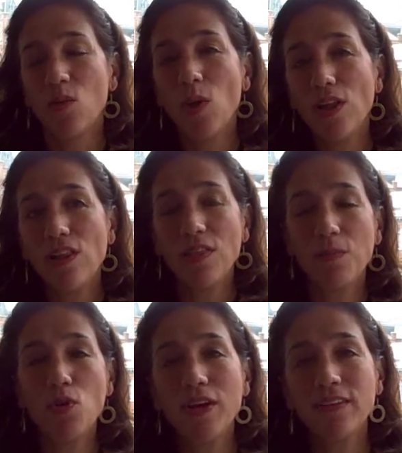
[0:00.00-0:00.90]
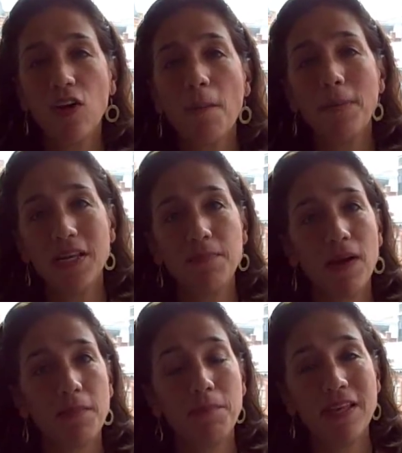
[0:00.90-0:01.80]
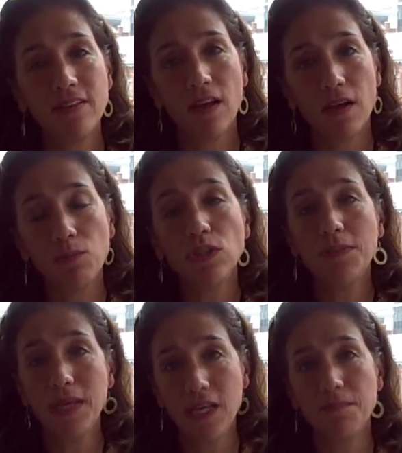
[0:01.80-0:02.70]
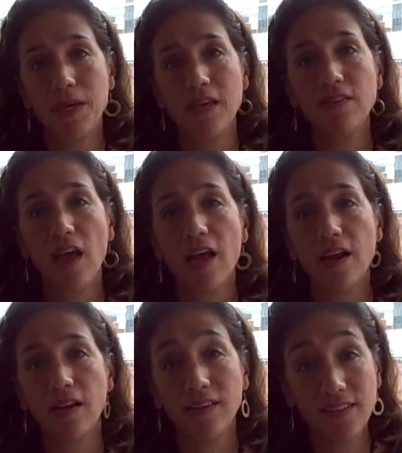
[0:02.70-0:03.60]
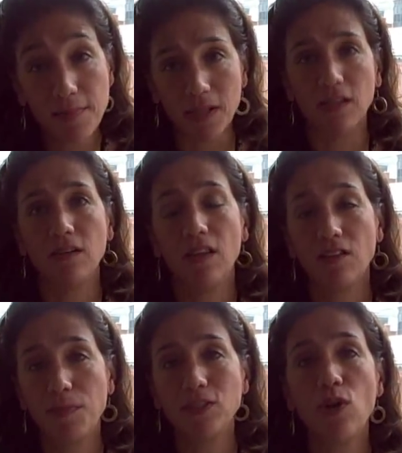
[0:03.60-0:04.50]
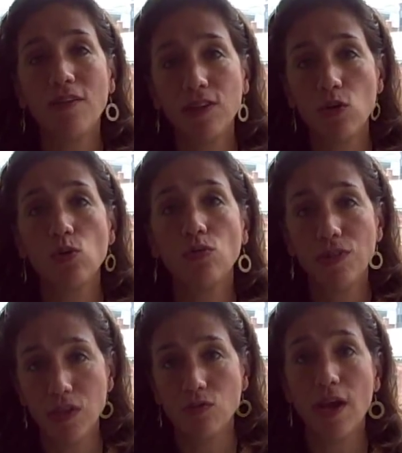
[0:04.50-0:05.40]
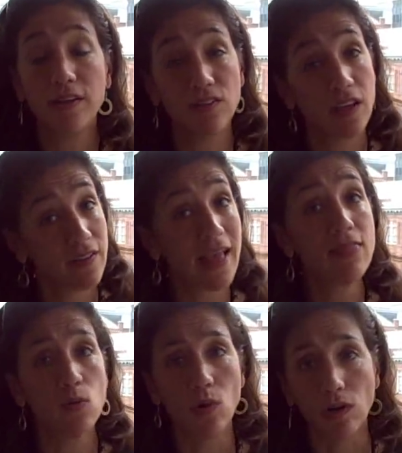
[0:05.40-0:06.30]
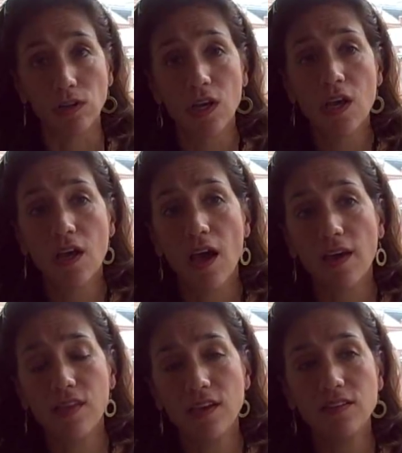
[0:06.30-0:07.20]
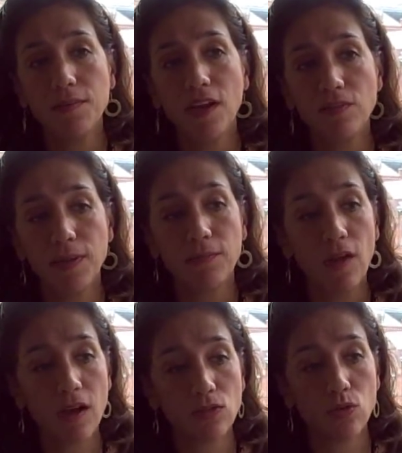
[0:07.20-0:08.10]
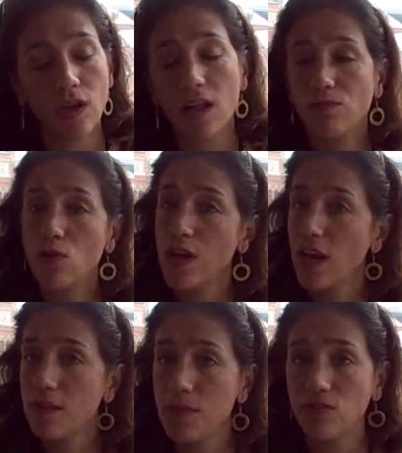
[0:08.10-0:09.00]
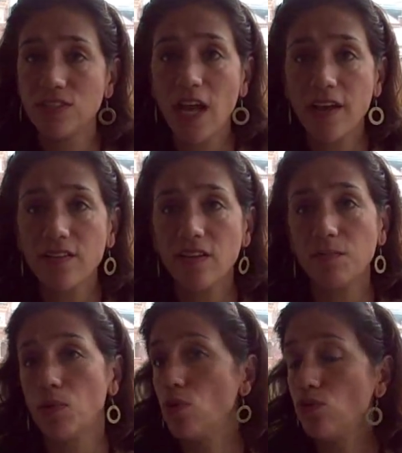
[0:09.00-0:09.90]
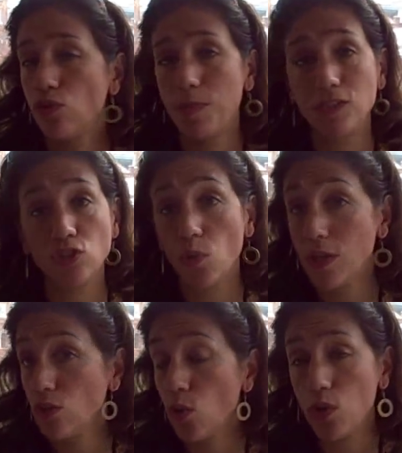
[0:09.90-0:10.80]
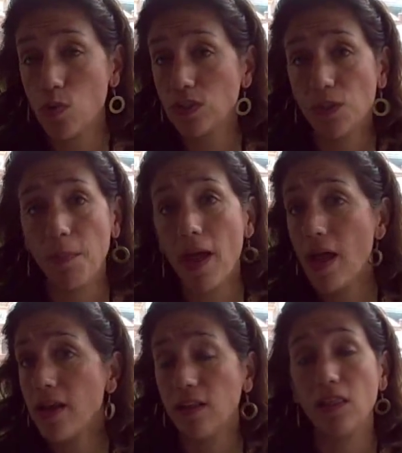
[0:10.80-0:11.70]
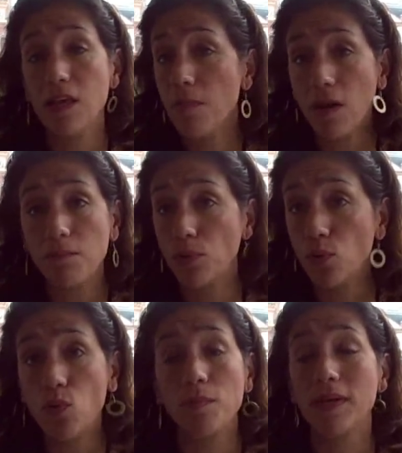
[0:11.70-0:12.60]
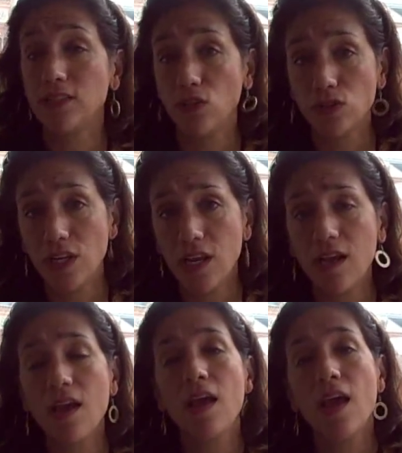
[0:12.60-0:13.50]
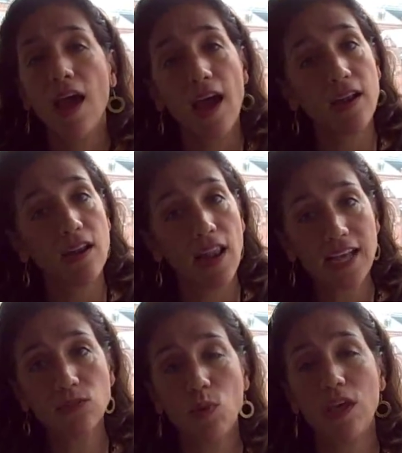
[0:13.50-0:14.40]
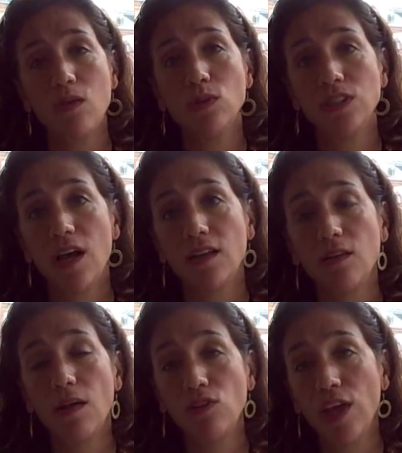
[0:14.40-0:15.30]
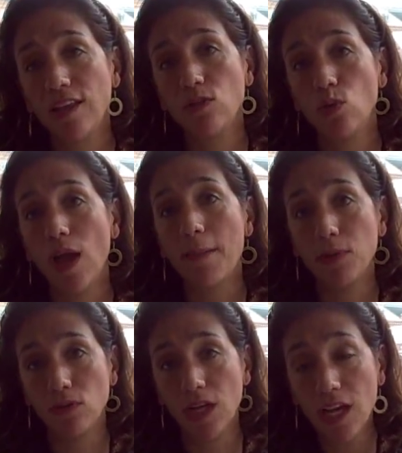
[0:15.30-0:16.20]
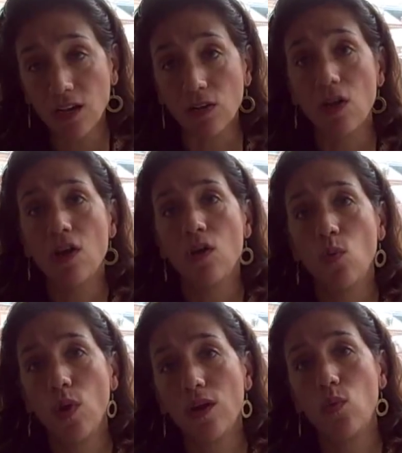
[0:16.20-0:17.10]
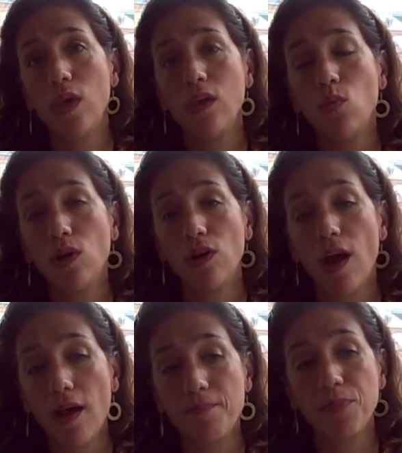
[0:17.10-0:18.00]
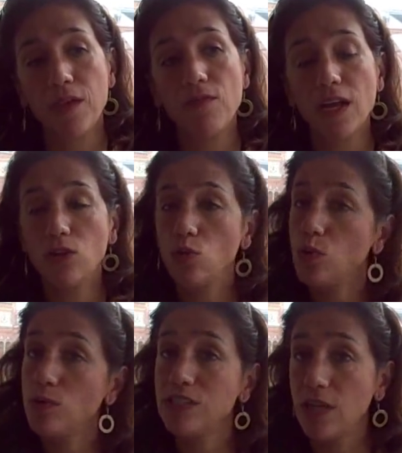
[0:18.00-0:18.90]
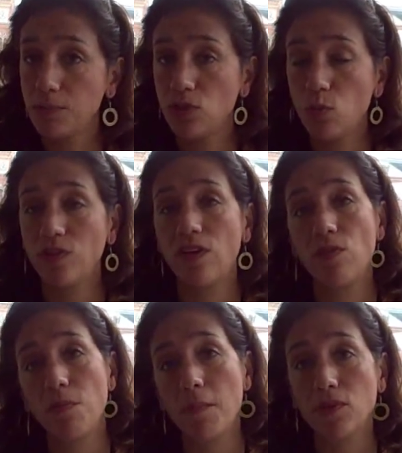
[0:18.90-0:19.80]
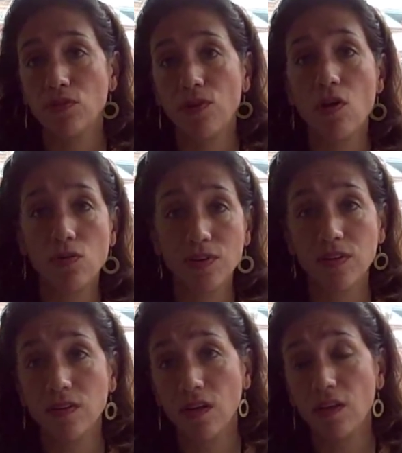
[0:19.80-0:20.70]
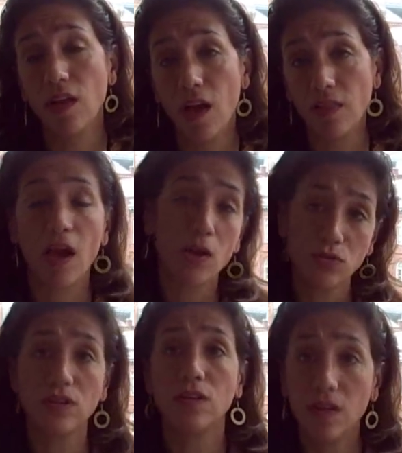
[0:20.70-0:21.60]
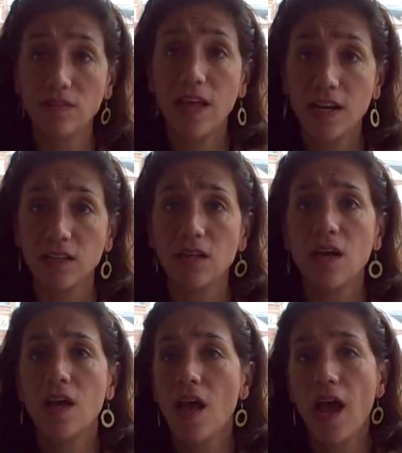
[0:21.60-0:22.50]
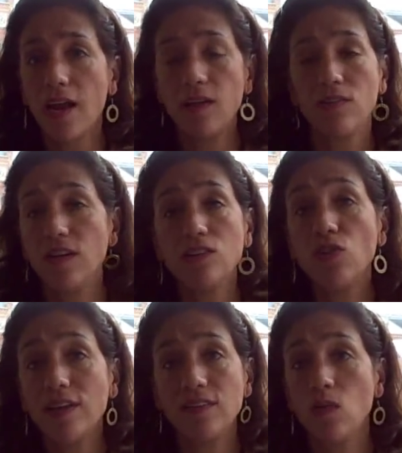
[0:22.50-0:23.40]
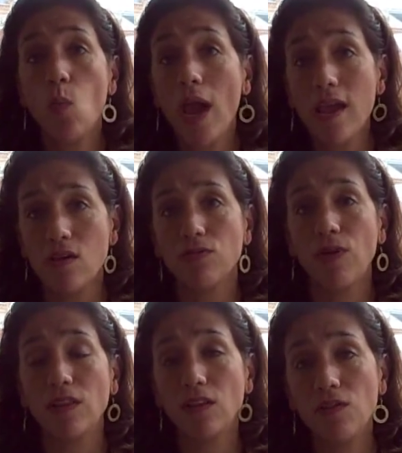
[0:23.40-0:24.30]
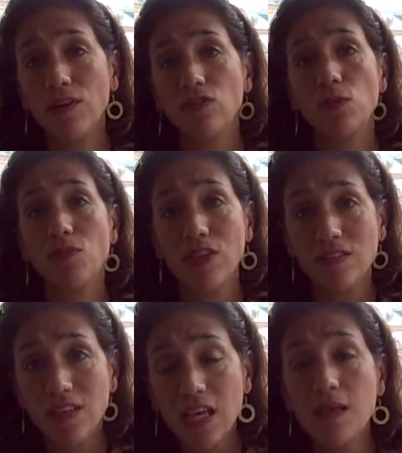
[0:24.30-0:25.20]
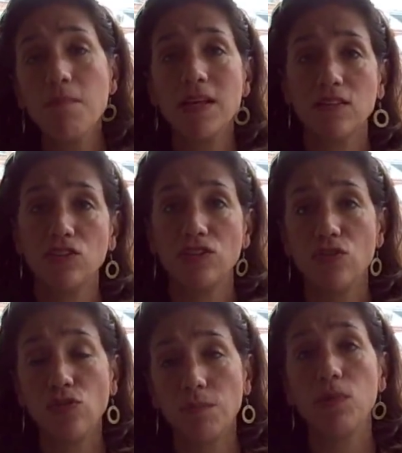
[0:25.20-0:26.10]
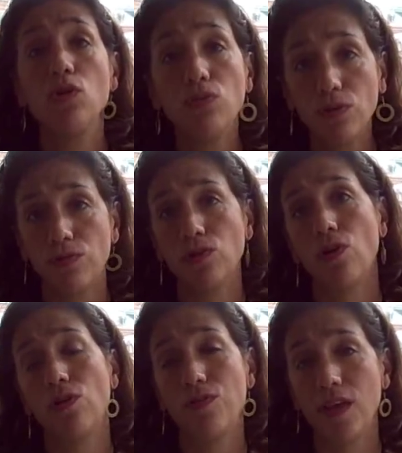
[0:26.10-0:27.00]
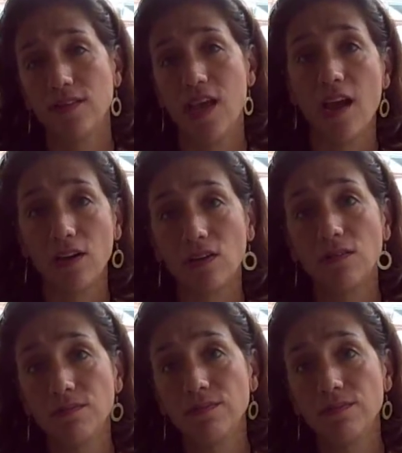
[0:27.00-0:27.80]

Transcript: Well, the book is accompanied by a piece, a multimedia piece, and an exhibit that's been traveling all over the United States and the world. The exhibit has been to the California Academy of Sciences, but also has been shown in Tokyo, in Japan, in Lima, in Peru, in Mexico City. And last week it was taken to Capitol Hill, where we were invited to do a reception with several members of Congress and the House and Senate. And it's an interesting way of delivering some of these key messages using beautiful photography as the anchor.